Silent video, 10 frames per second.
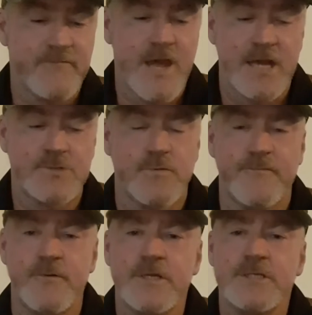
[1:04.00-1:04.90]
of actual
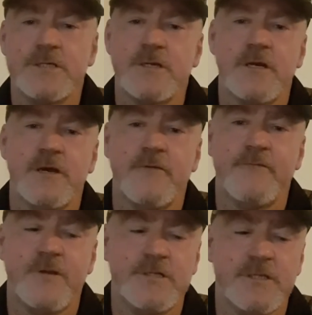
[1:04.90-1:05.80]
footage
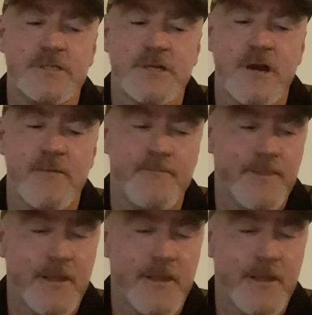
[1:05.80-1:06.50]
of using the scope.